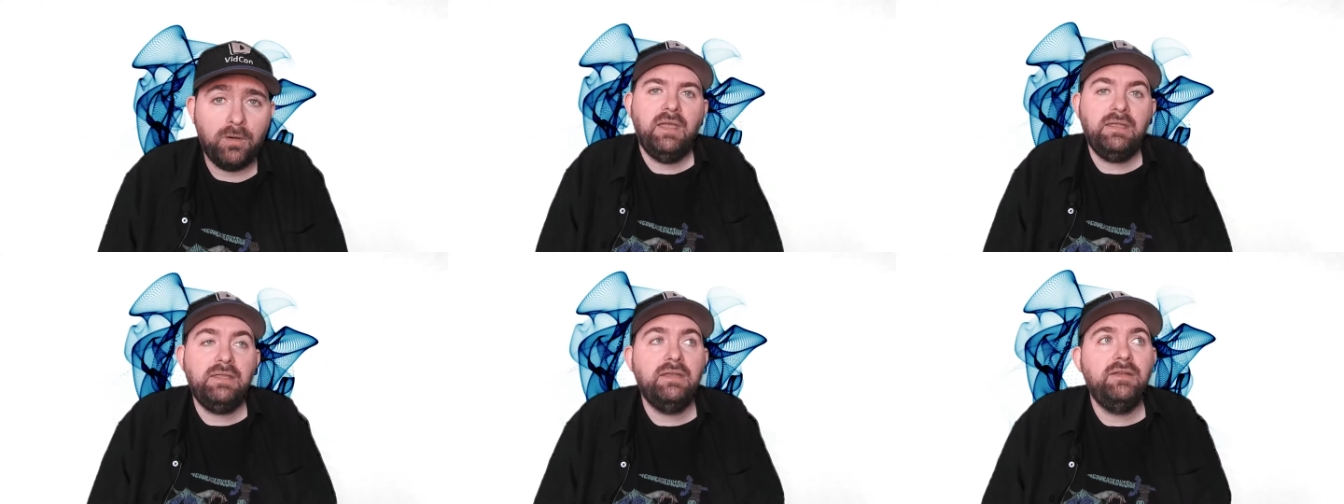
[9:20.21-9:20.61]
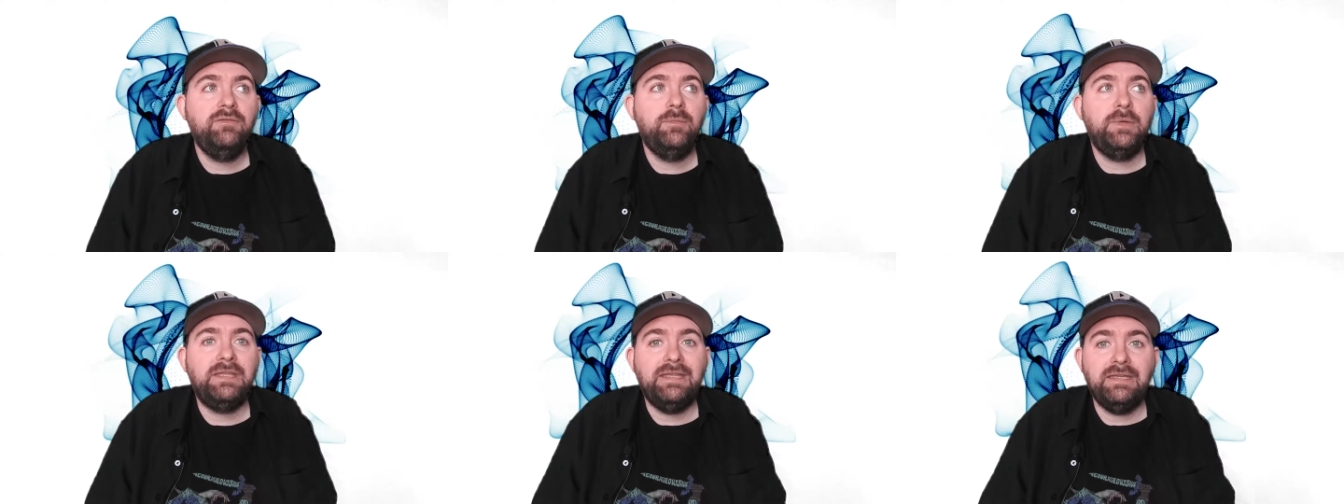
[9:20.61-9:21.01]
I can't
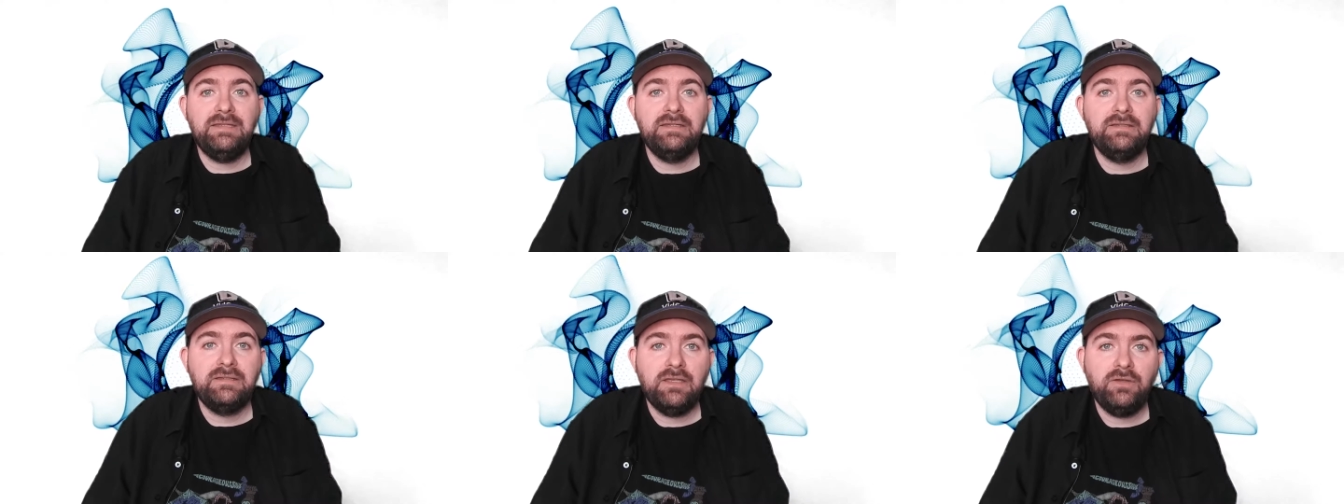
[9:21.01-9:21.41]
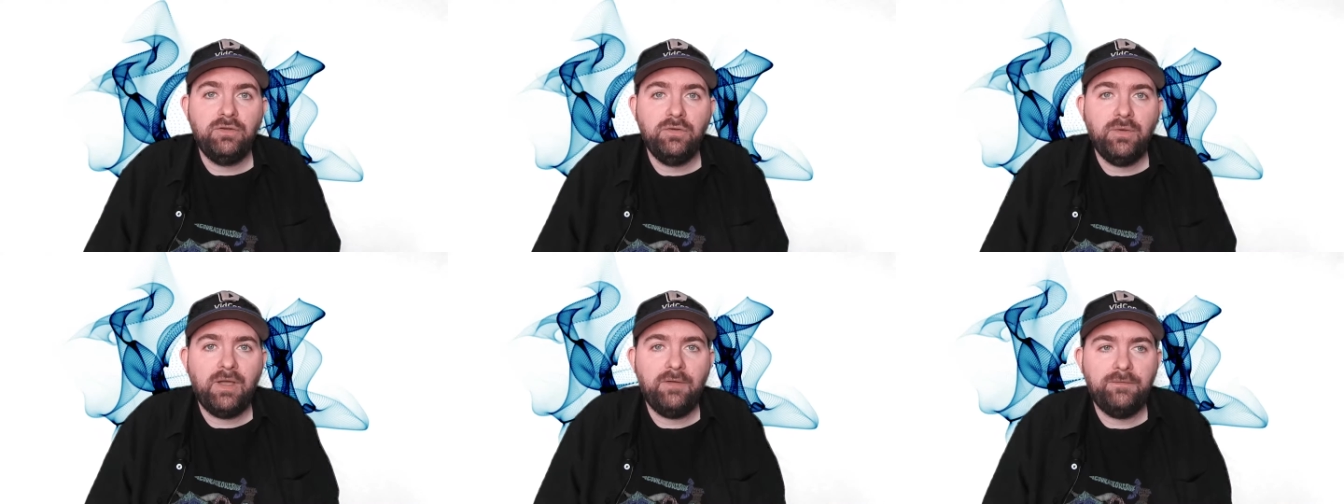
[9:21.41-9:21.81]
even begin to tell
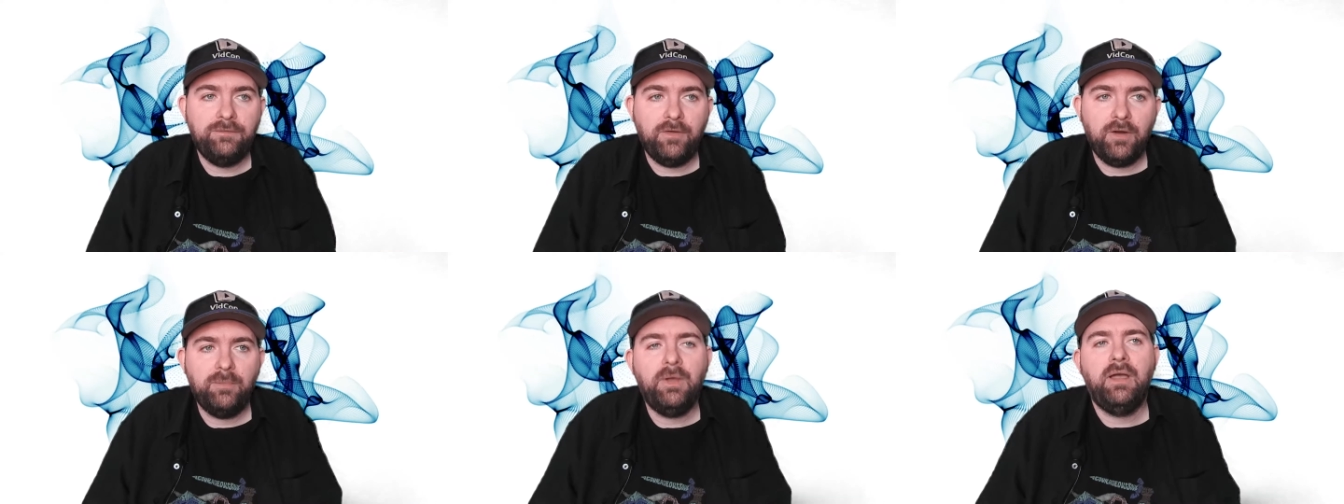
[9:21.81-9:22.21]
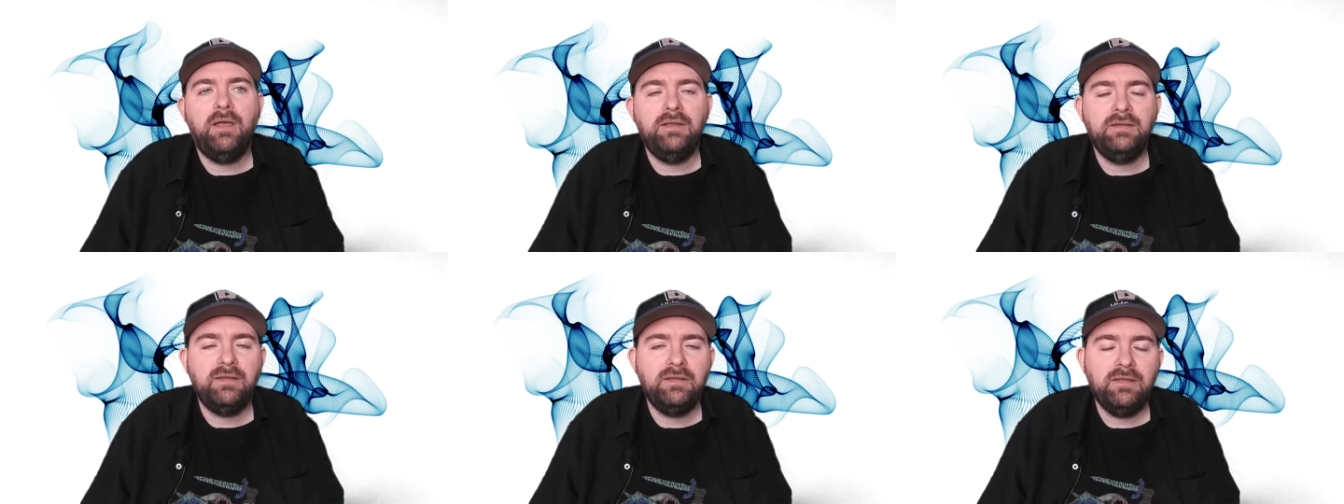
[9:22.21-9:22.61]
you how far behind I